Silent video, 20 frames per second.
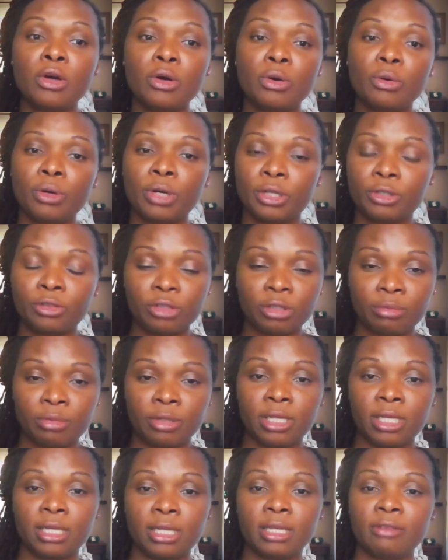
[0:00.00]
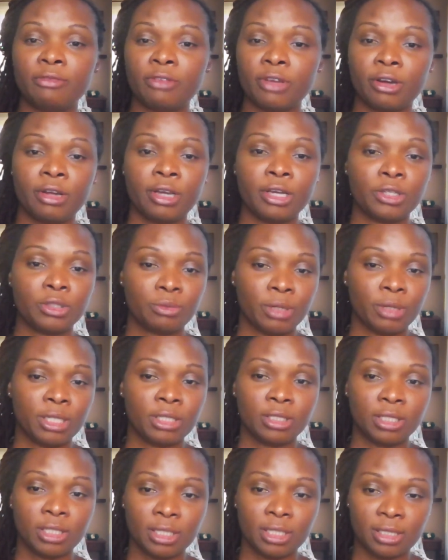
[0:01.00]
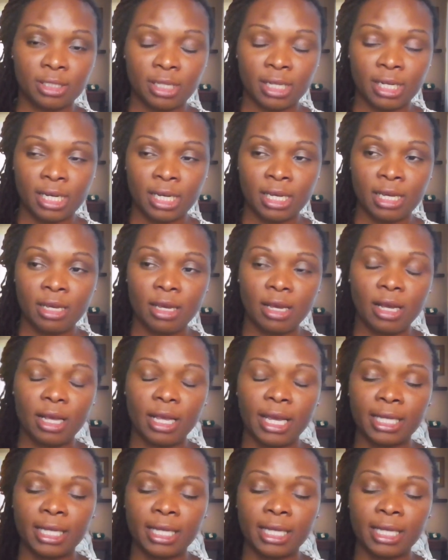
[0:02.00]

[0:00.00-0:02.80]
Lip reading: who contributed in various ways to the study,